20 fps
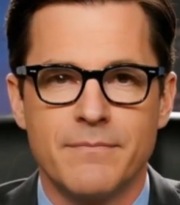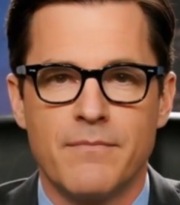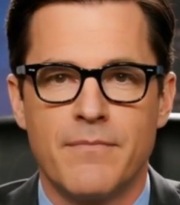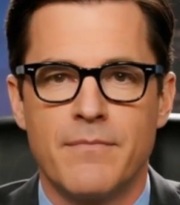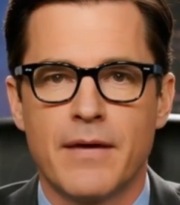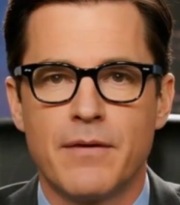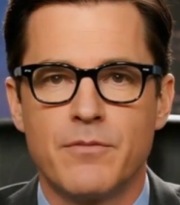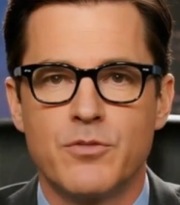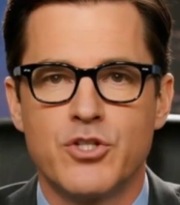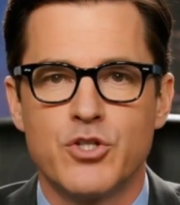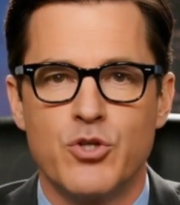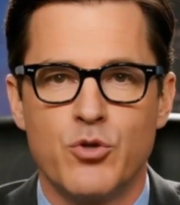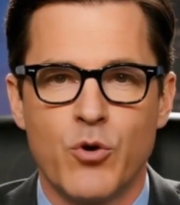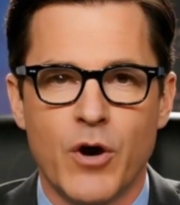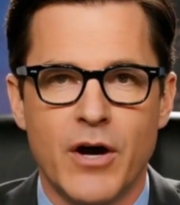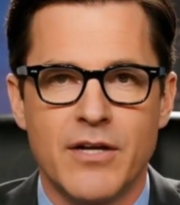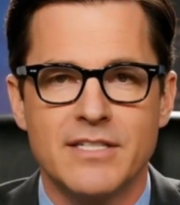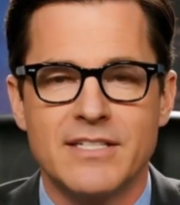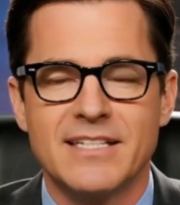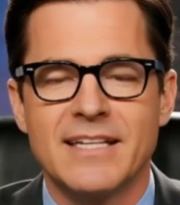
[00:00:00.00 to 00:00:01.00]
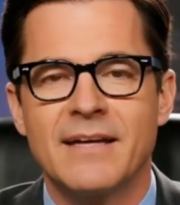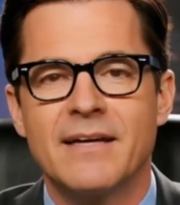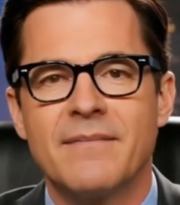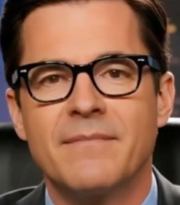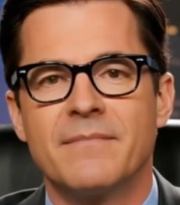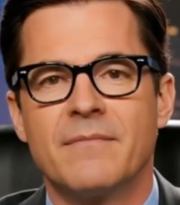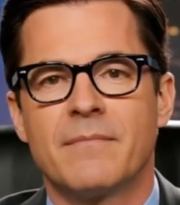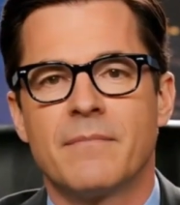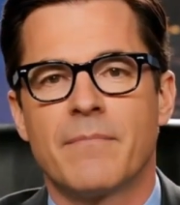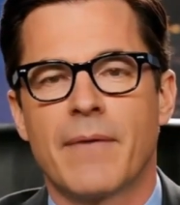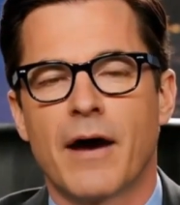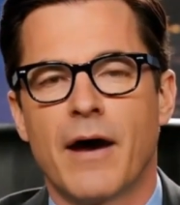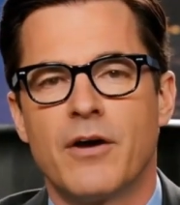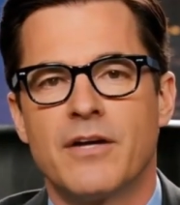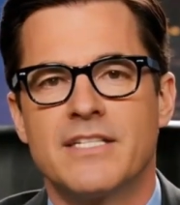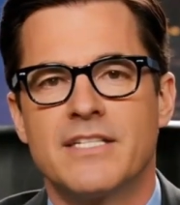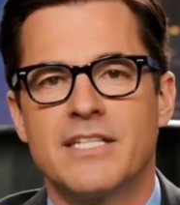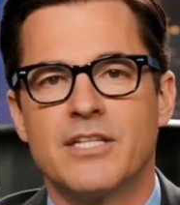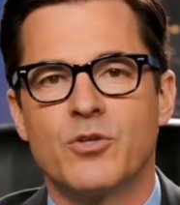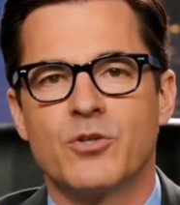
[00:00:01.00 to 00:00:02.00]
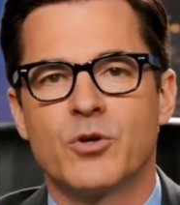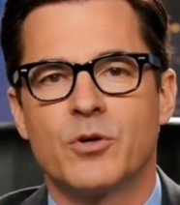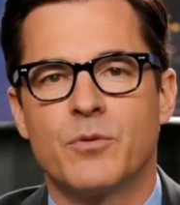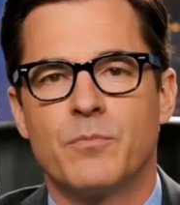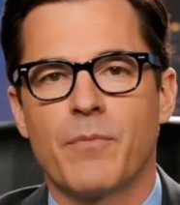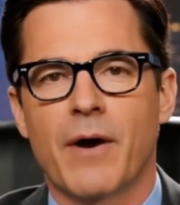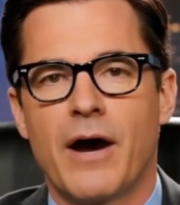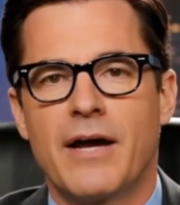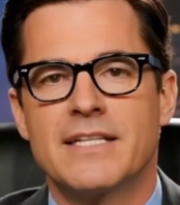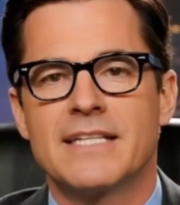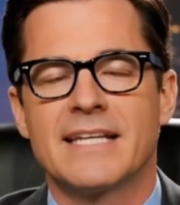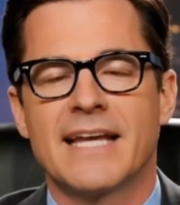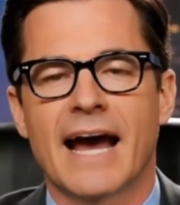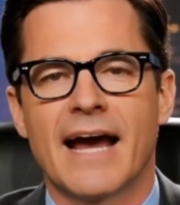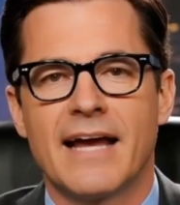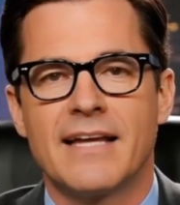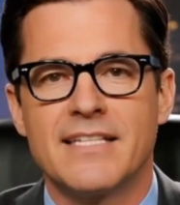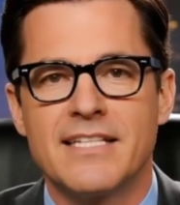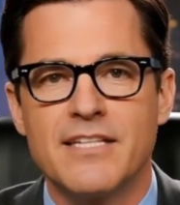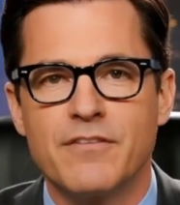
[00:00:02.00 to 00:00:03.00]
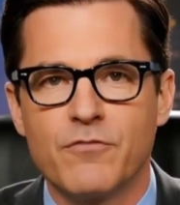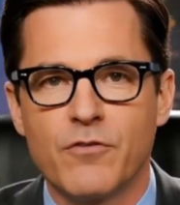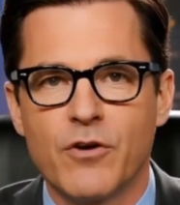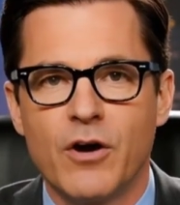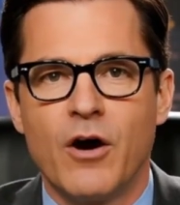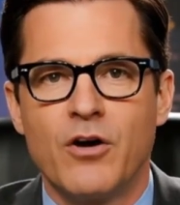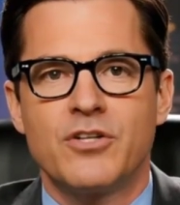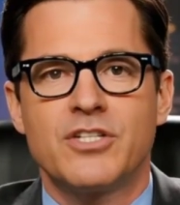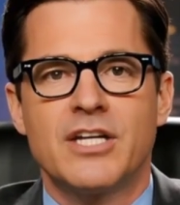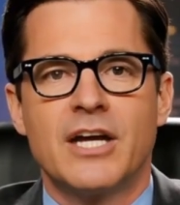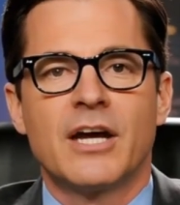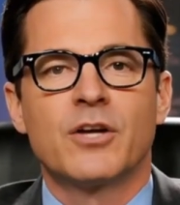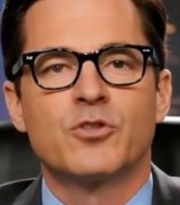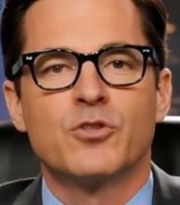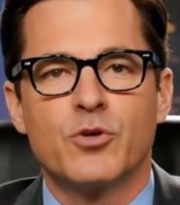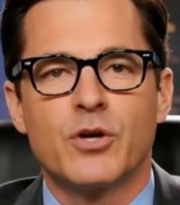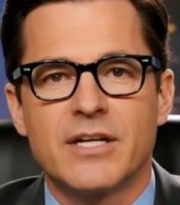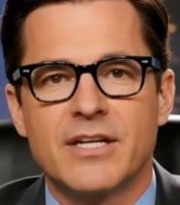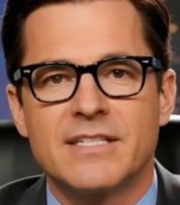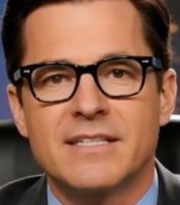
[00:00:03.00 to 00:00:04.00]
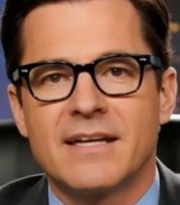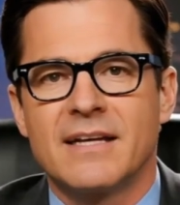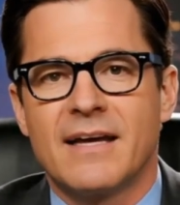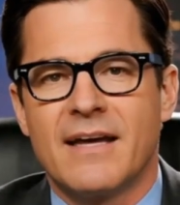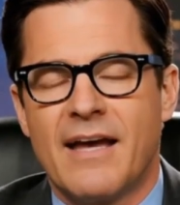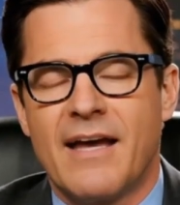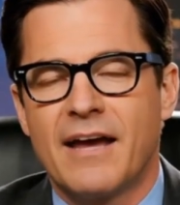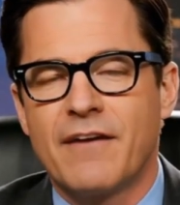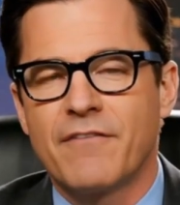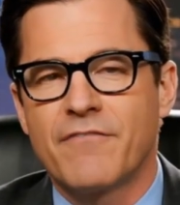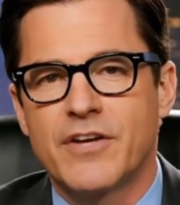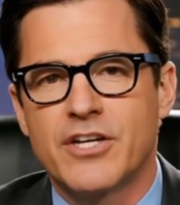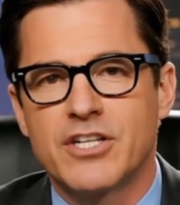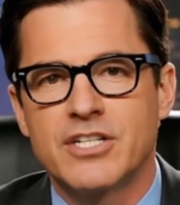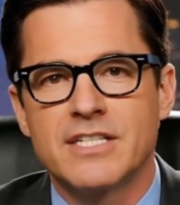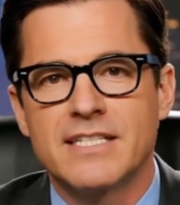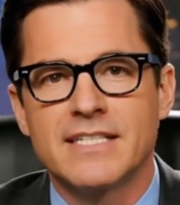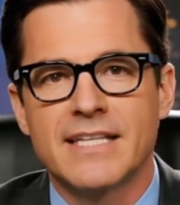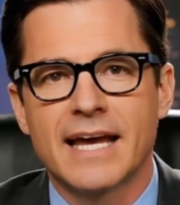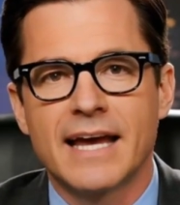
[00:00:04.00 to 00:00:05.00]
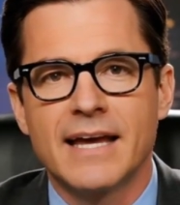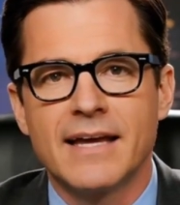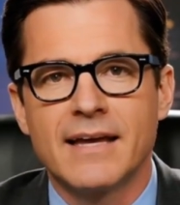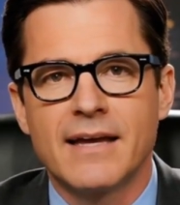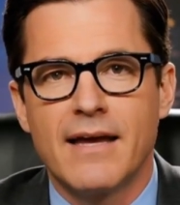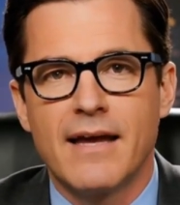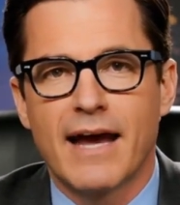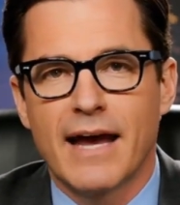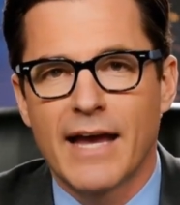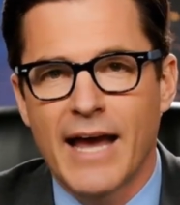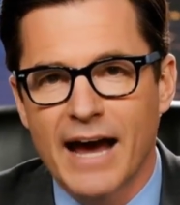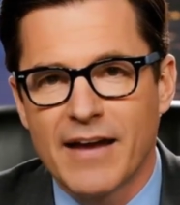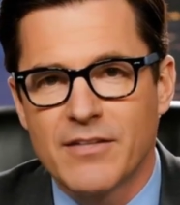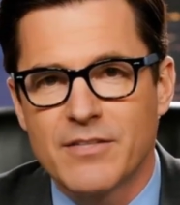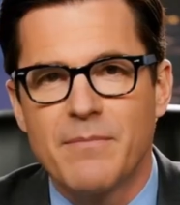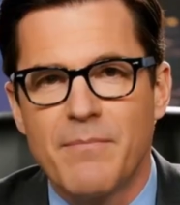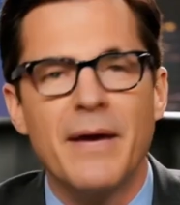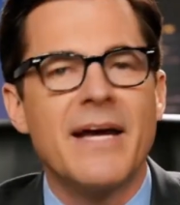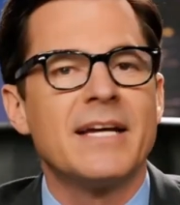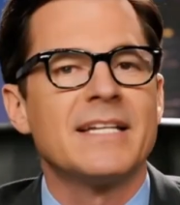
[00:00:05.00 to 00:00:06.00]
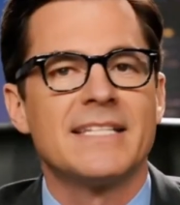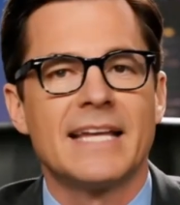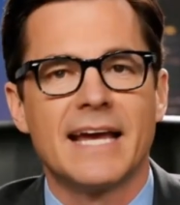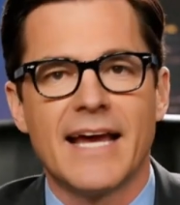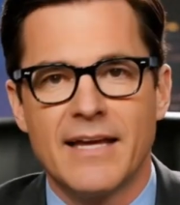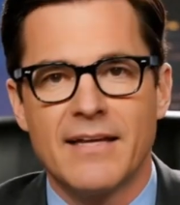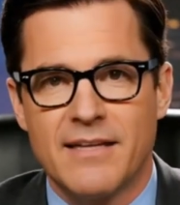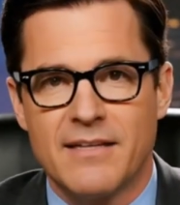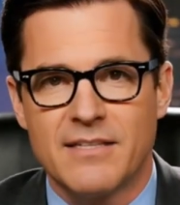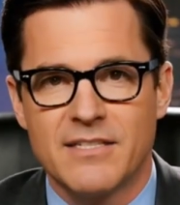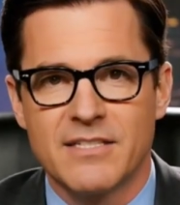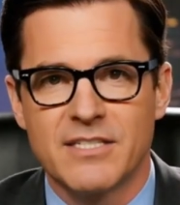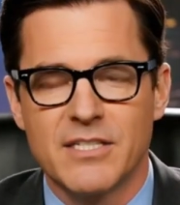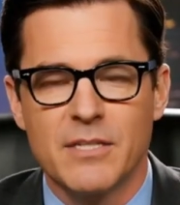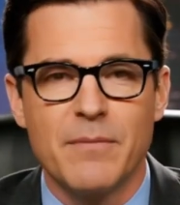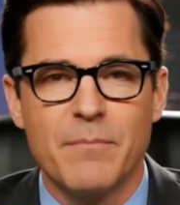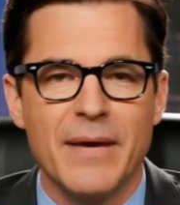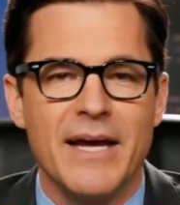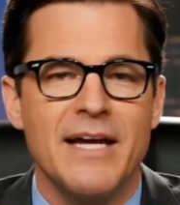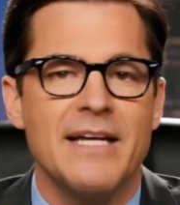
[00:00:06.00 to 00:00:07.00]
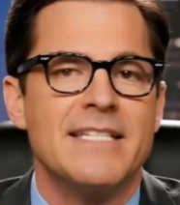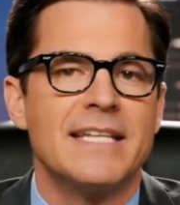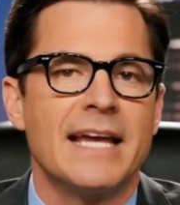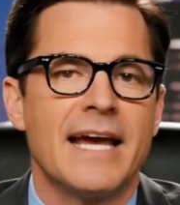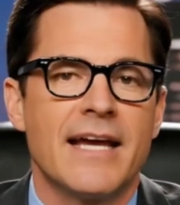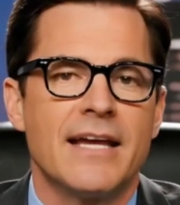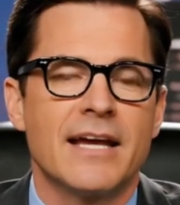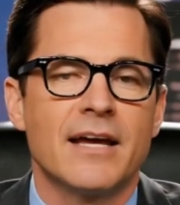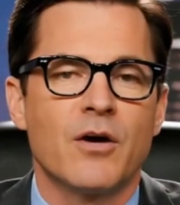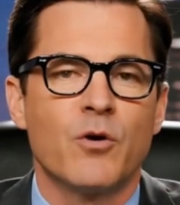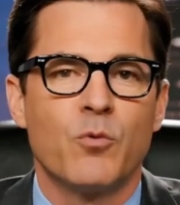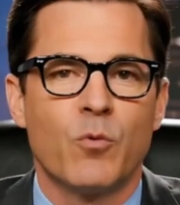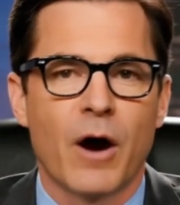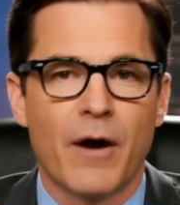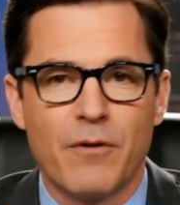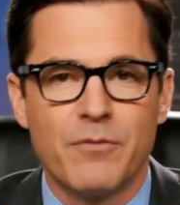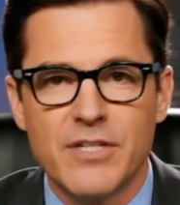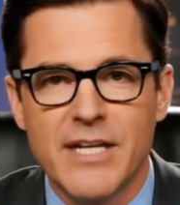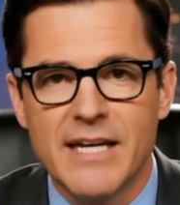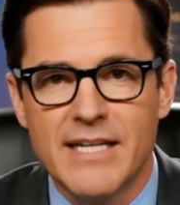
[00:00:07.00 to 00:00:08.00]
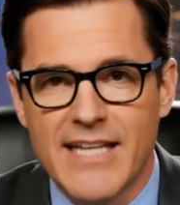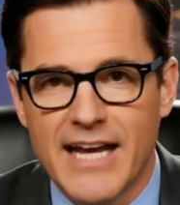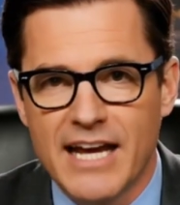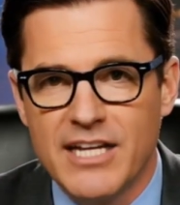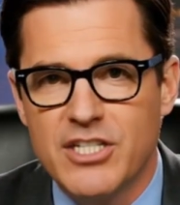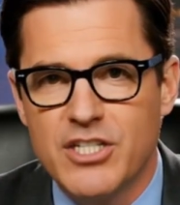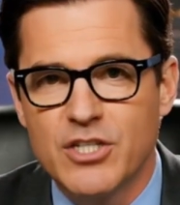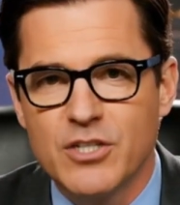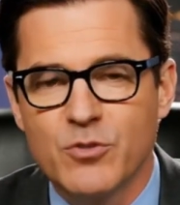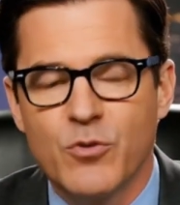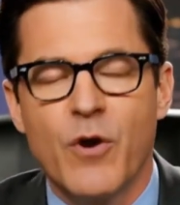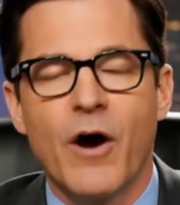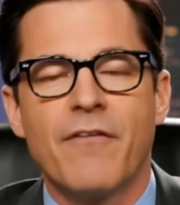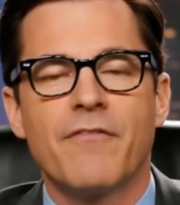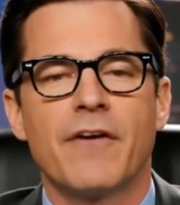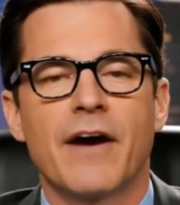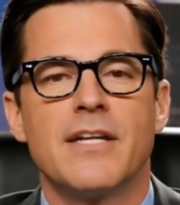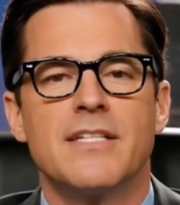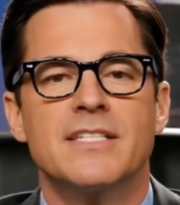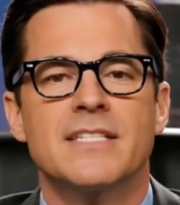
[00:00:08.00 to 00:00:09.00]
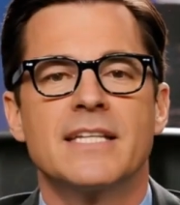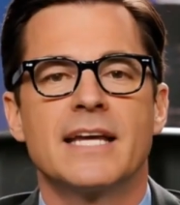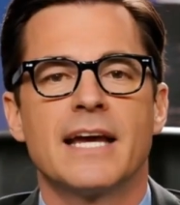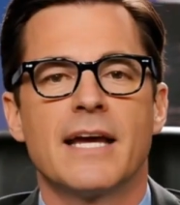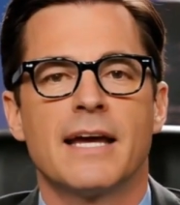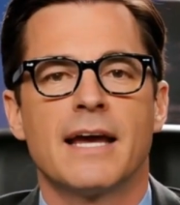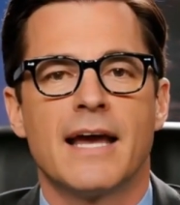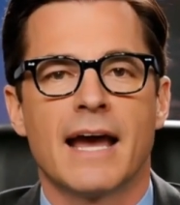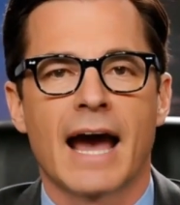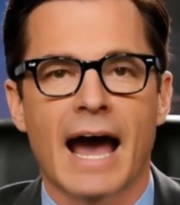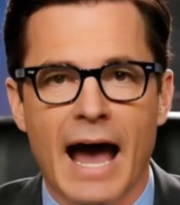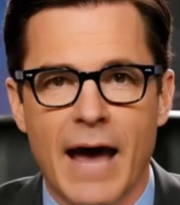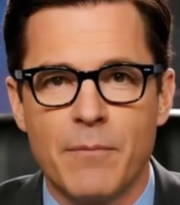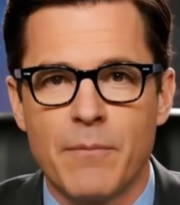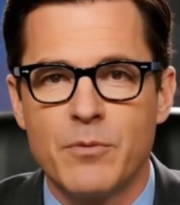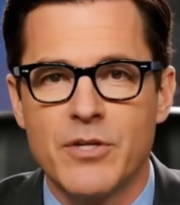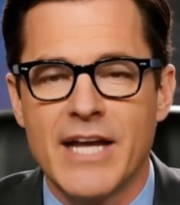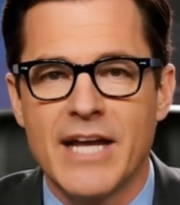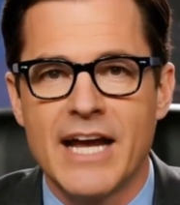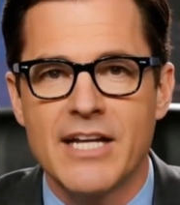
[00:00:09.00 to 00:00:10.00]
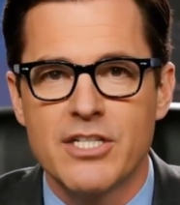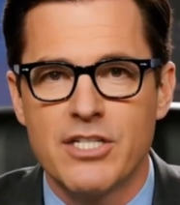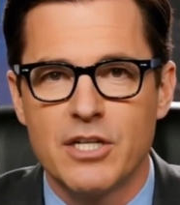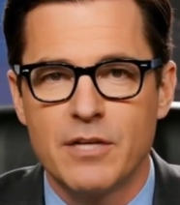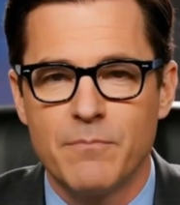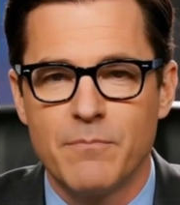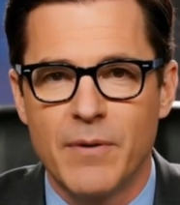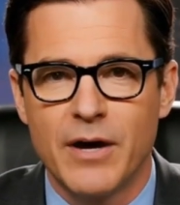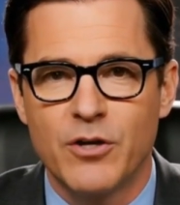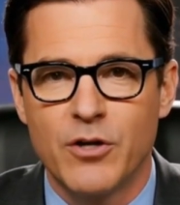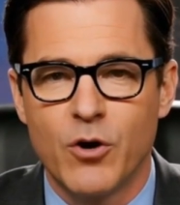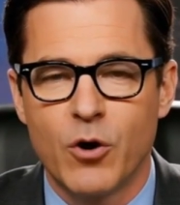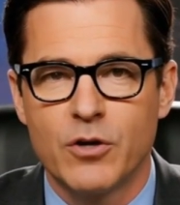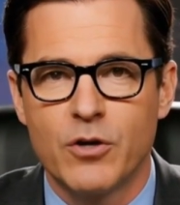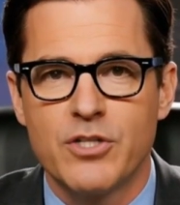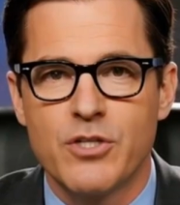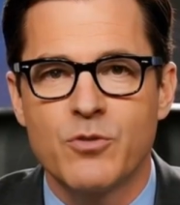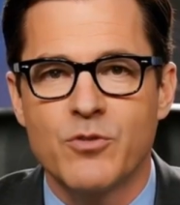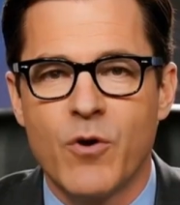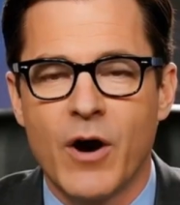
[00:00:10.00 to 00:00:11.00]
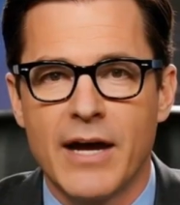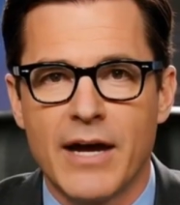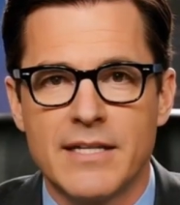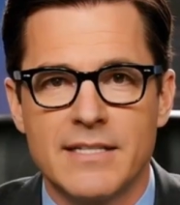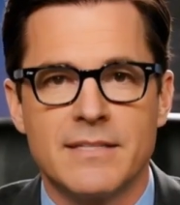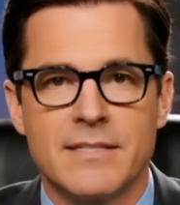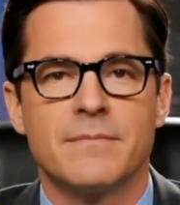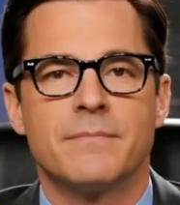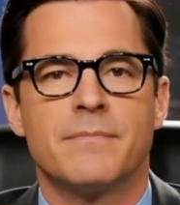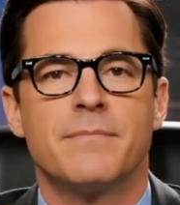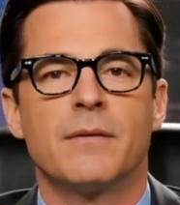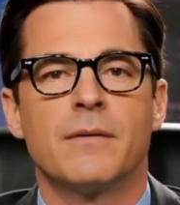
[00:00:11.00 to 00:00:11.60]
Here is your answer. The merits include practicality for large countries, efficiency, accountability, stability, representation of diversity, and protection of minority rights.